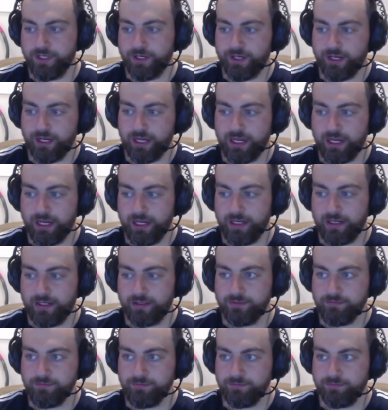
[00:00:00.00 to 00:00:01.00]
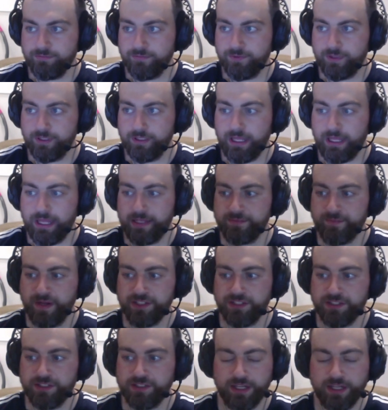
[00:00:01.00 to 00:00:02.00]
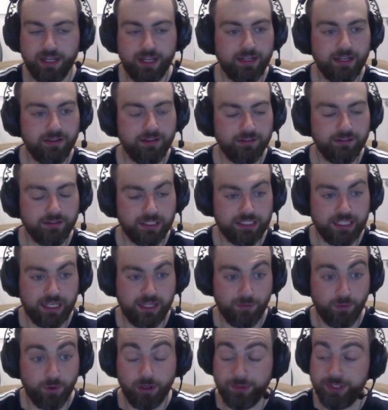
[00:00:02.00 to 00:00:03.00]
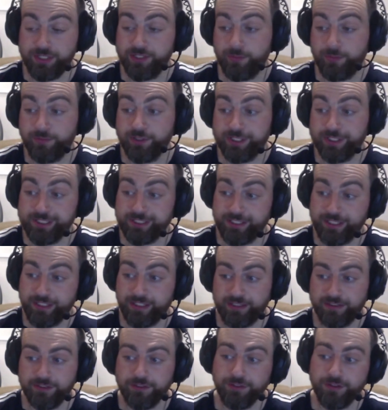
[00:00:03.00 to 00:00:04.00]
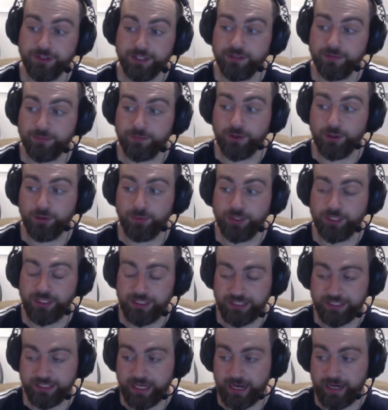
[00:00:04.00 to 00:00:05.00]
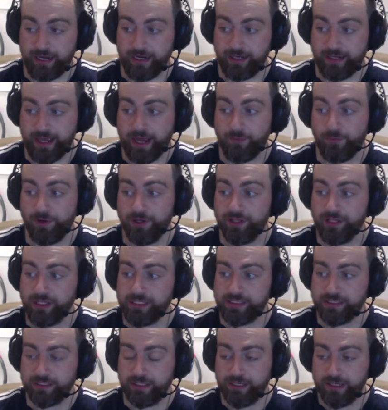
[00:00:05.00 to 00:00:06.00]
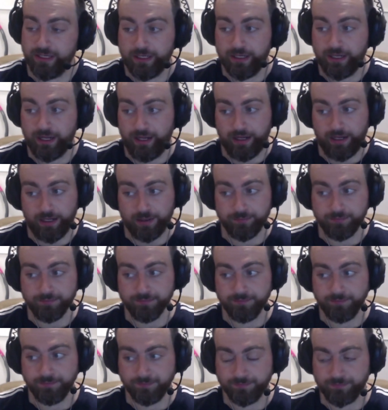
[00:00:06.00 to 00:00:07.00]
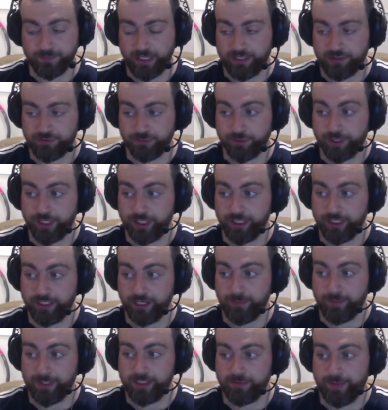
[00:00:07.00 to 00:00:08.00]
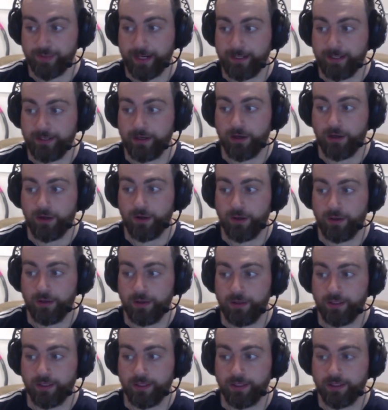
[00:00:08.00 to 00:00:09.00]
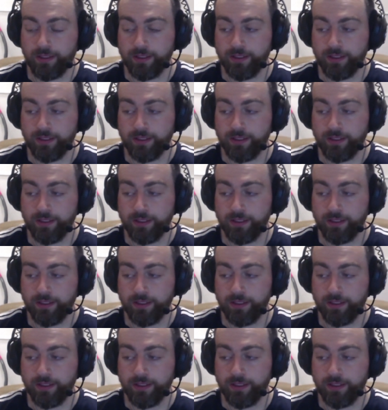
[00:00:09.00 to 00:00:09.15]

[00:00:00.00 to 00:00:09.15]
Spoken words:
as much as I say Wallabies, obviously, I do think the Wallabies can win this. It's really going to be dependent on the